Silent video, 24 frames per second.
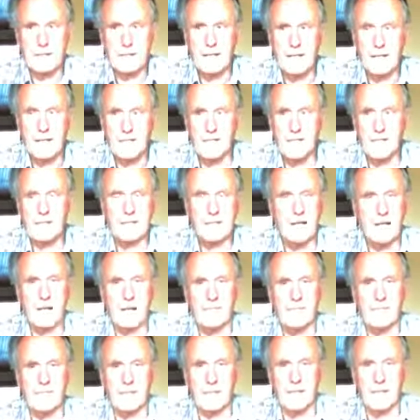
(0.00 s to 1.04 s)
He says, you
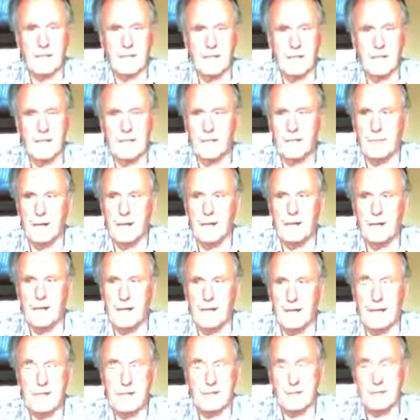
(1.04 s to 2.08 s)
haven't forgot how to get around here.
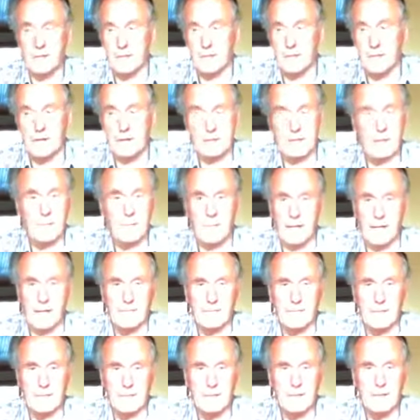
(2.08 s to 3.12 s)
I says, no, it's not bad
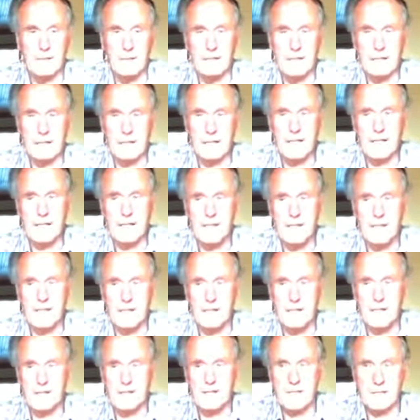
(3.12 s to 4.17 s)
for 19
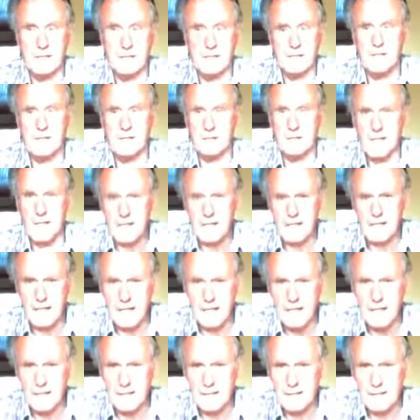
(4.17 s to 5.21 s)
years. He says,
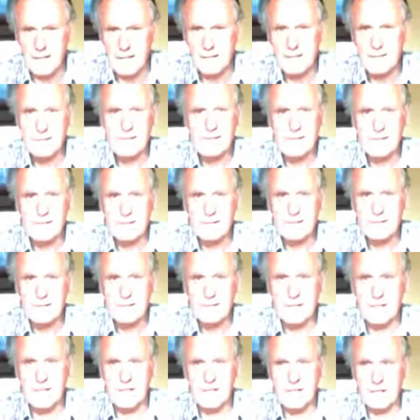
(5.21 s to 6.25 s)
19?
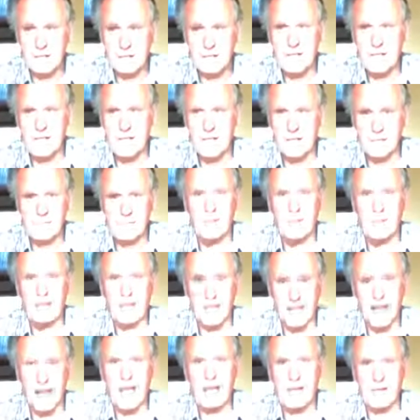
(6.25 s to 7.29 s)
He says, it's
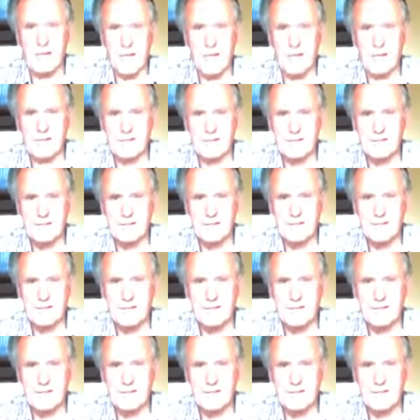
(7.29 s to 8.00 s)
29 years.